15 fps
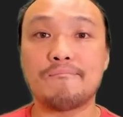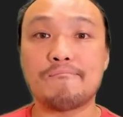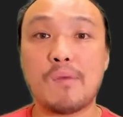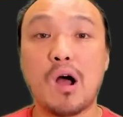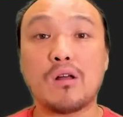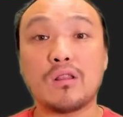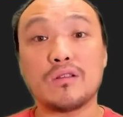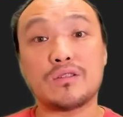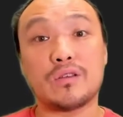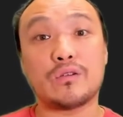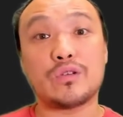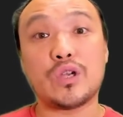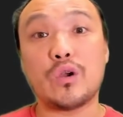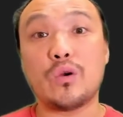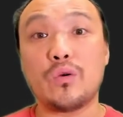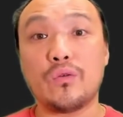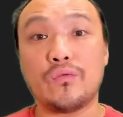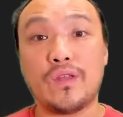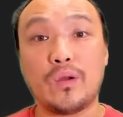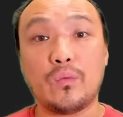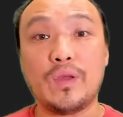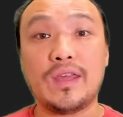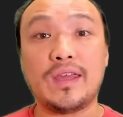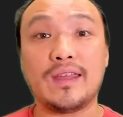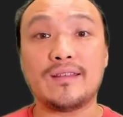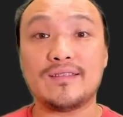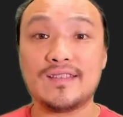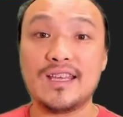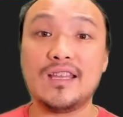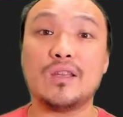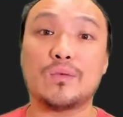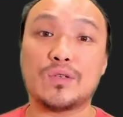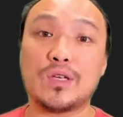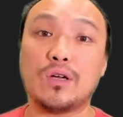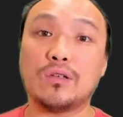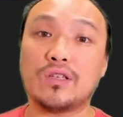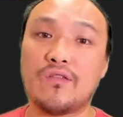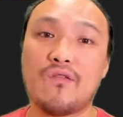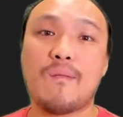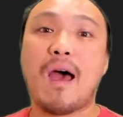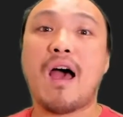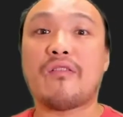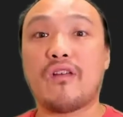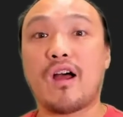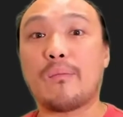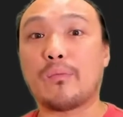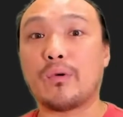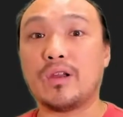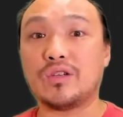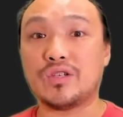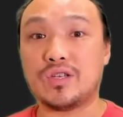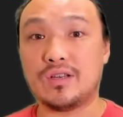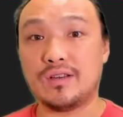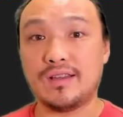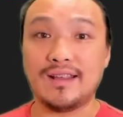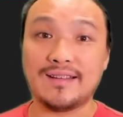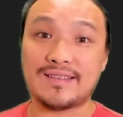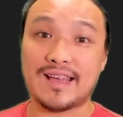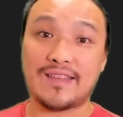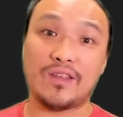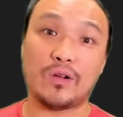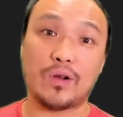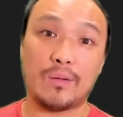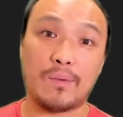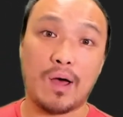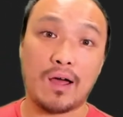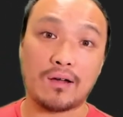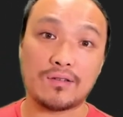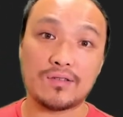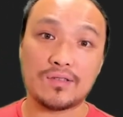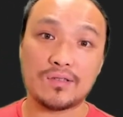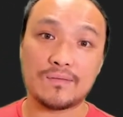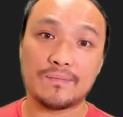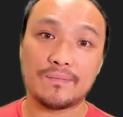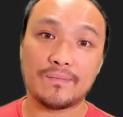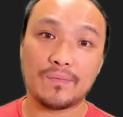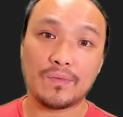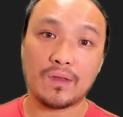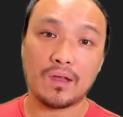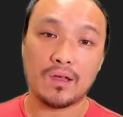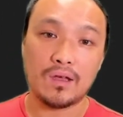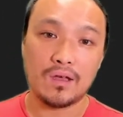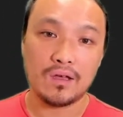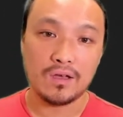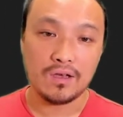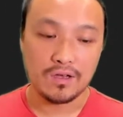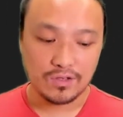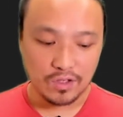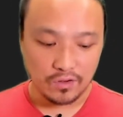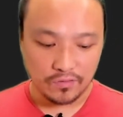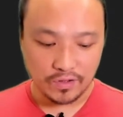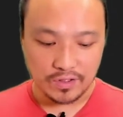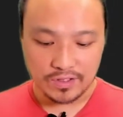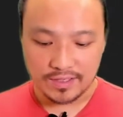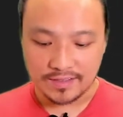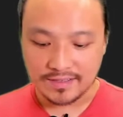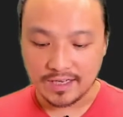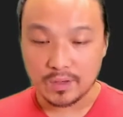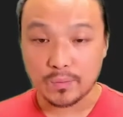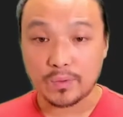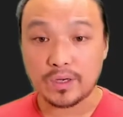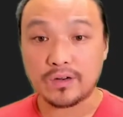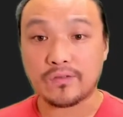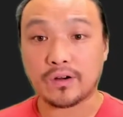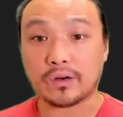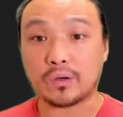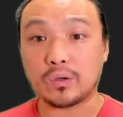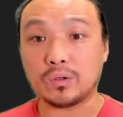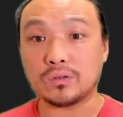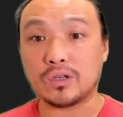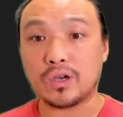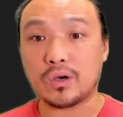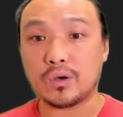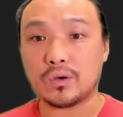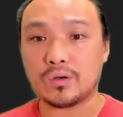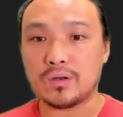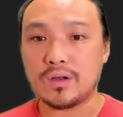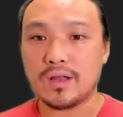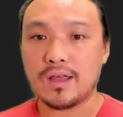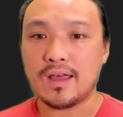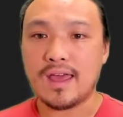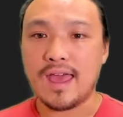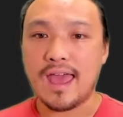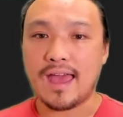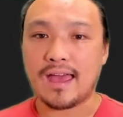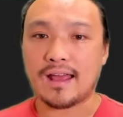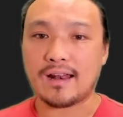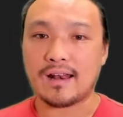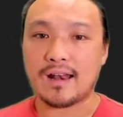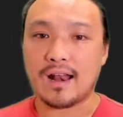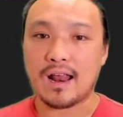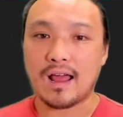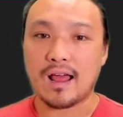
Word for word: I'll also show that we can see the result of a math operation inside the gray box. So first let's get rid of our old code and